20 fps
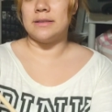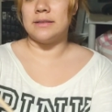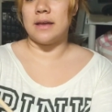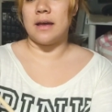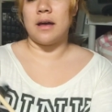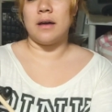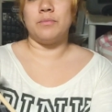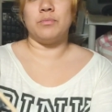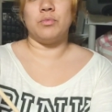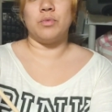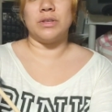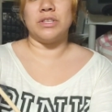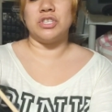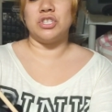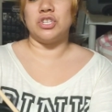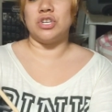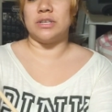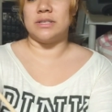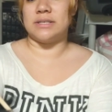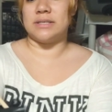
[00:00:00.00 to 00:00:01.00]
end up with
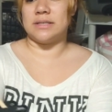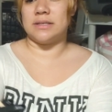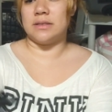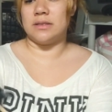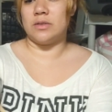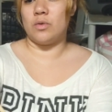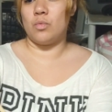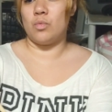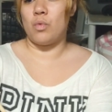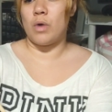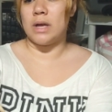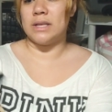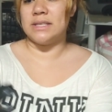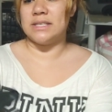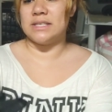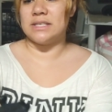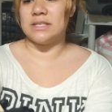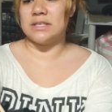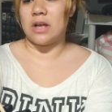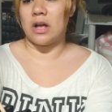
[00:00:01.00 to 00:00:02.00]
just the
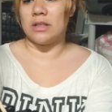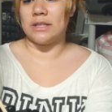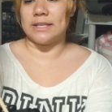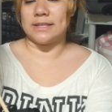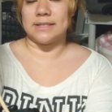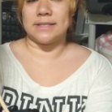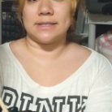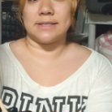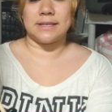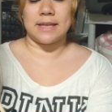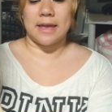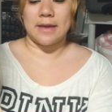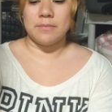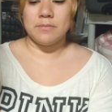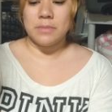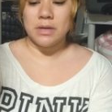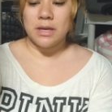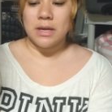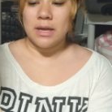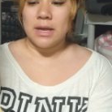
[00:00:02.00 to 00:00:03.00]
one solid
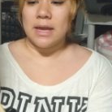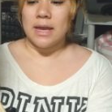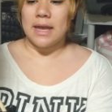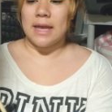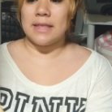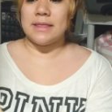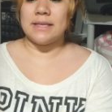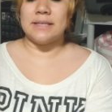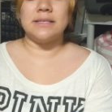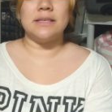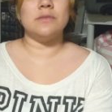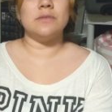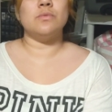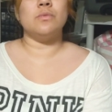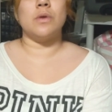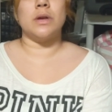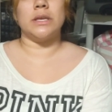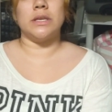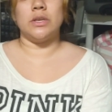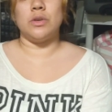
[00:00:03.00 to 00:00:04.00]
stem, and this is
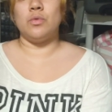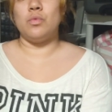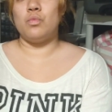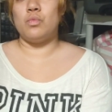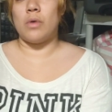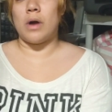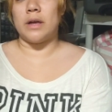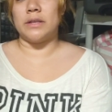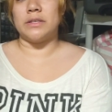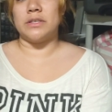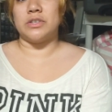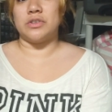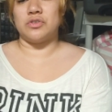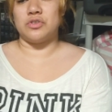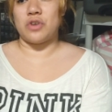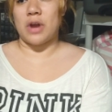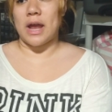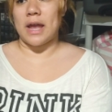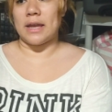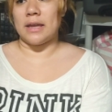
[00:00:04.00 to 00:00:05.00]
what you want to
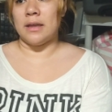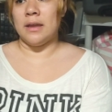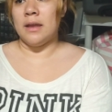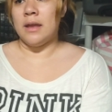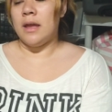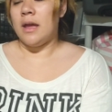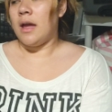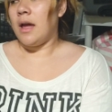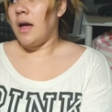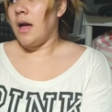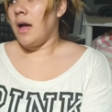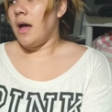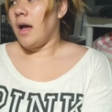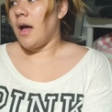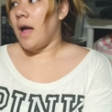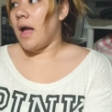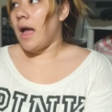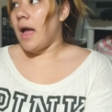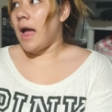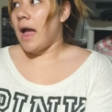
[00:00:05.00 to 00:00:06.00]
dry.
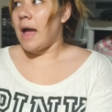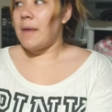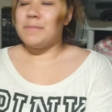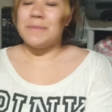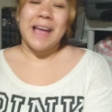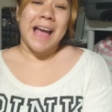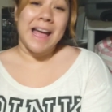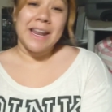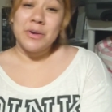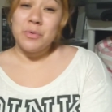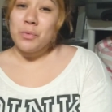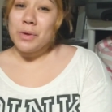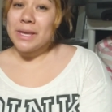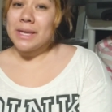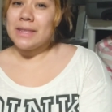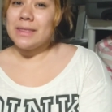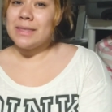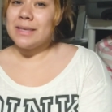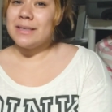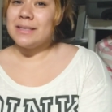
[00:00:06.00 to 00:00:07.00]
I'm kind of
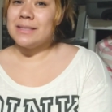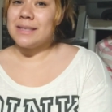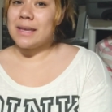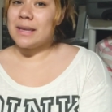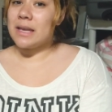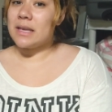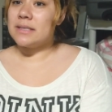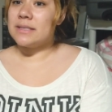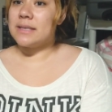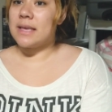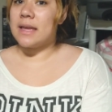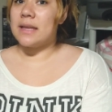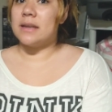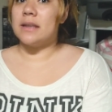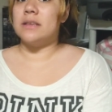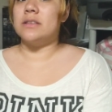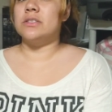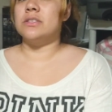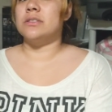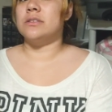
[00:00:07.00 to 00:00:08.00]
winging this, like I
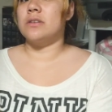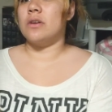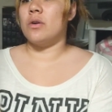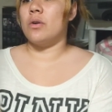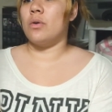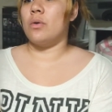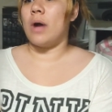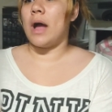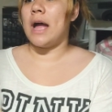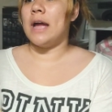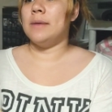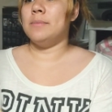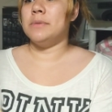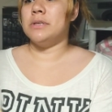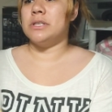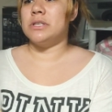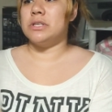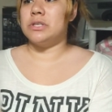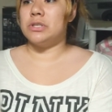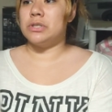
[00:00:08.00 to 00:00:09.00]
said, so
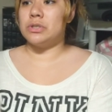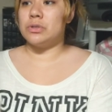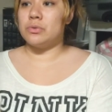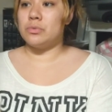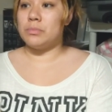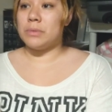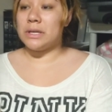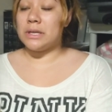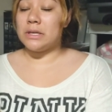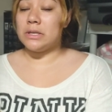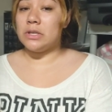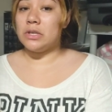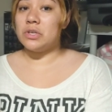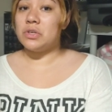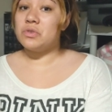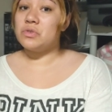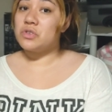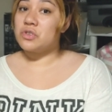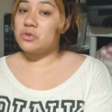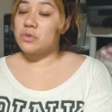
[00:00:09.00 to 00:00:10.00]
I'm assuming
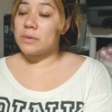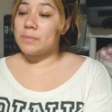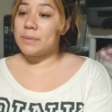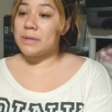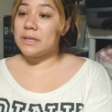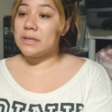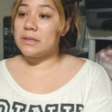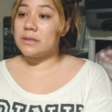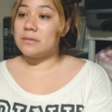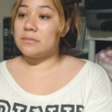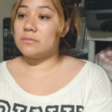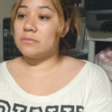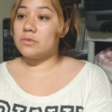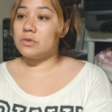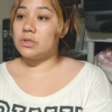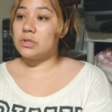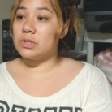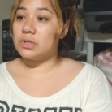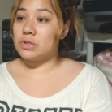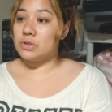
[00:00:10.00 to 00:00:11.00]
you strip it
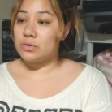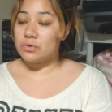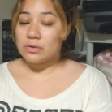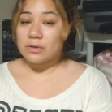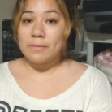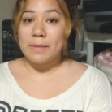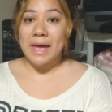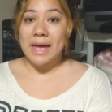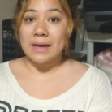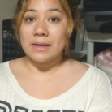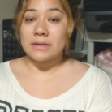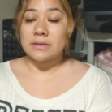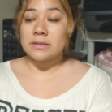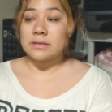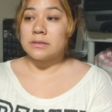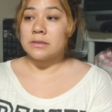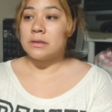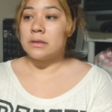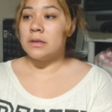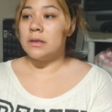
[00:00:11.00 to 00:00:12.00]
to the
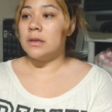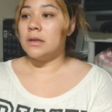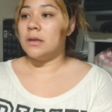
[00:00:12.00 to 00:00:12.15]
max.